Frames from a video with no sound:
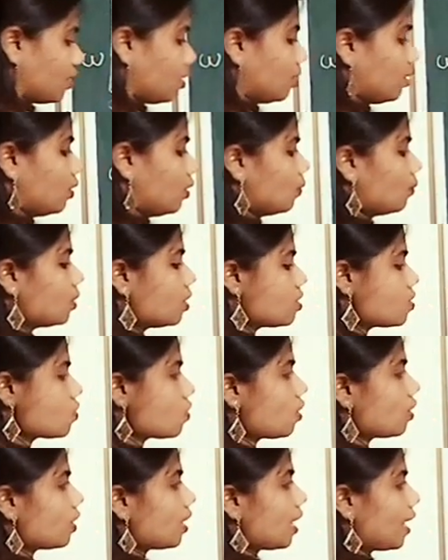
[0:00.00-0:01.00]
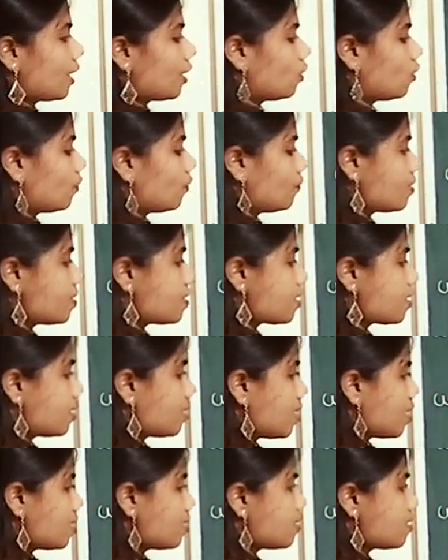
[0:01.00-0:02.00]
What is your angle of
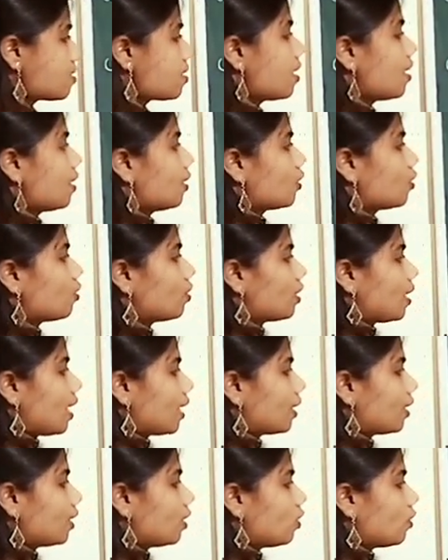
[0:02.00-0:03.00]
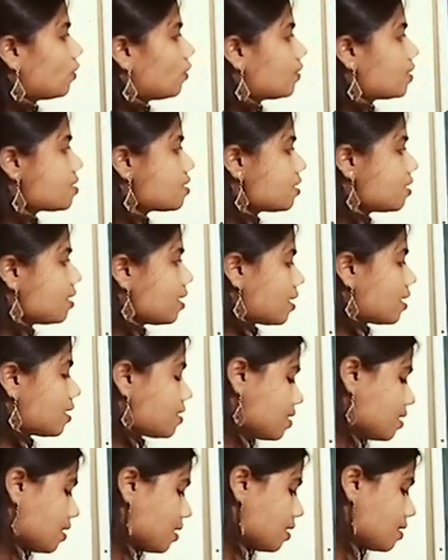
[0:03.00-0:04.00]
incidence? Your angle of incidence
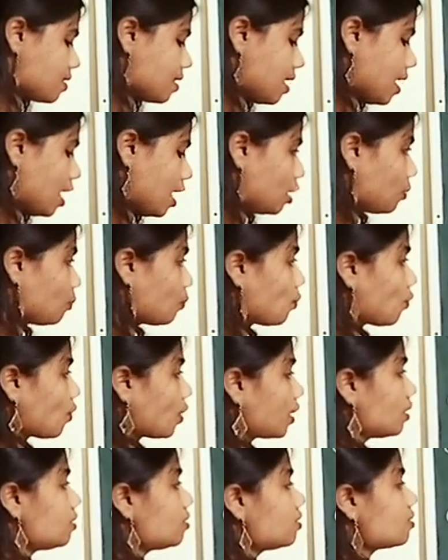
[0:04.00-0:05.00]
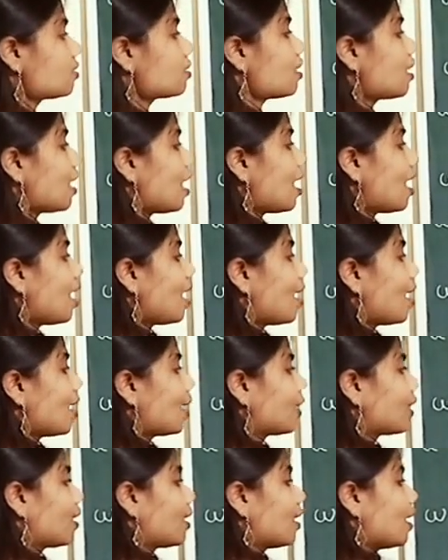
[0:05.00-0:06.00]
is at point I,
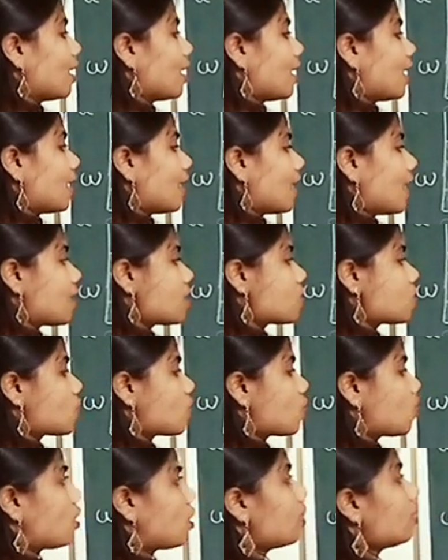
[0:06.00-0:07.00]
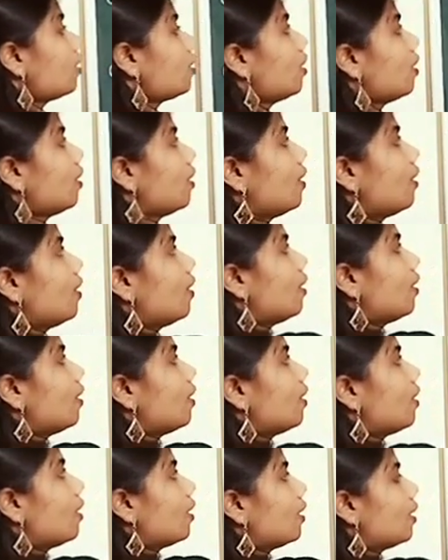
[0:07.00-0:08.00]
as your
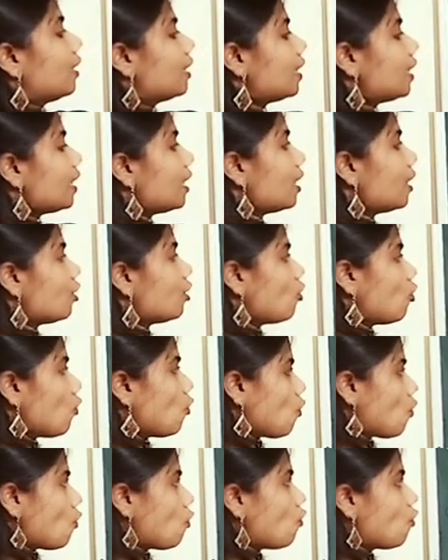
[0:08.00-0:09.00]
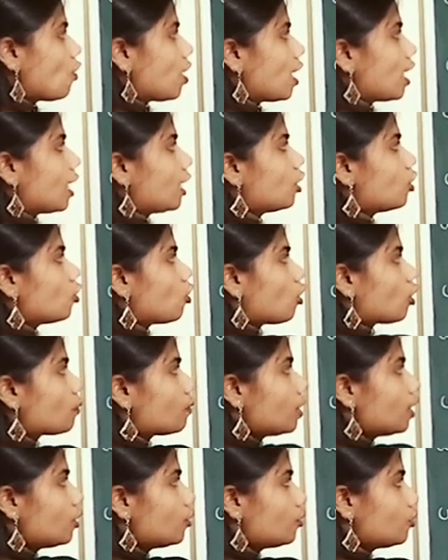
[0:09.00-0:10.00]
DO and normal
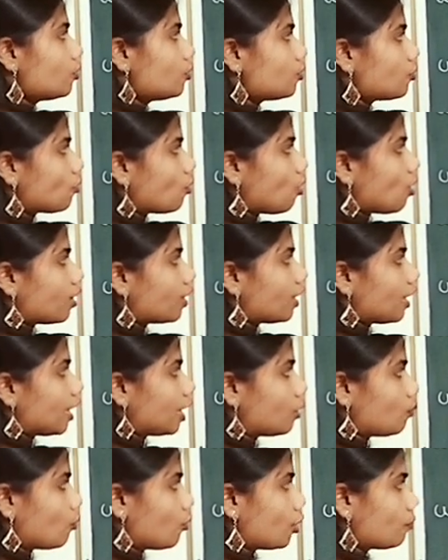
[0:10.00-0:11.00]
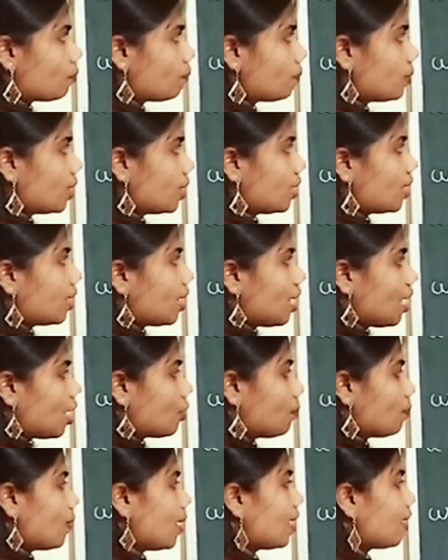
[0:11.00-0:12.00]
drawn at point B are
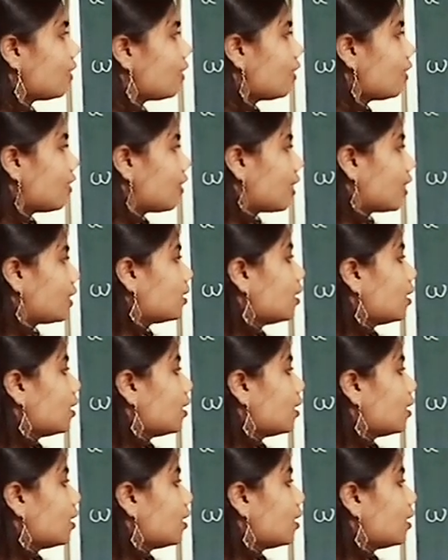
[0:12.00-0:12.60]
parallel line.